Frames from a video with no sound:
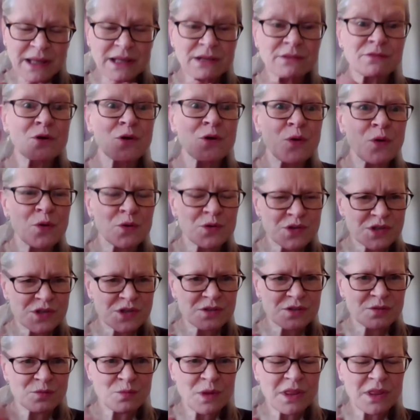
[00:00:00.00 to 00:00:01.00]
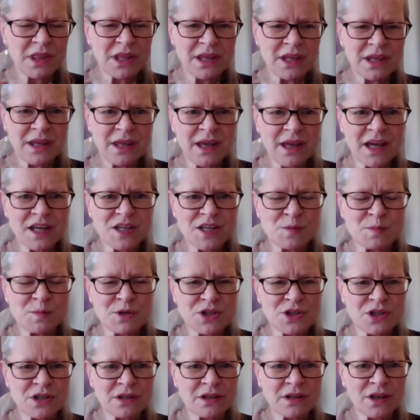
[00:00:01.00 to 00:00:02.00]
And of course, with the
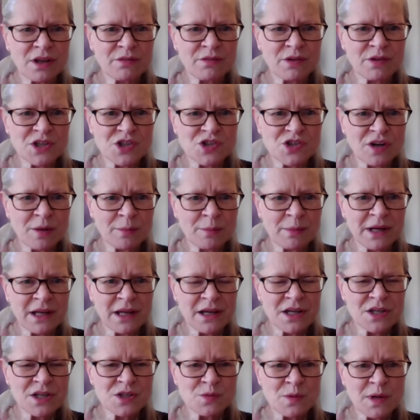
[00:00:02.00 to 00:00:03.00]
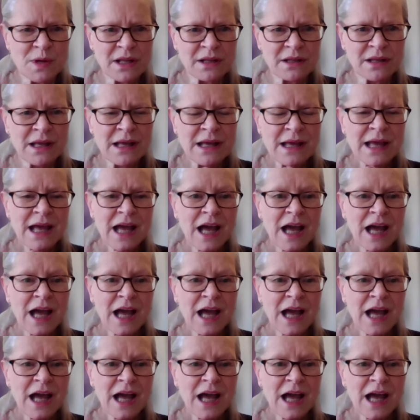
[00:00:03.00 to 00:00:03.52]
exhibition Gewürztraminer as well,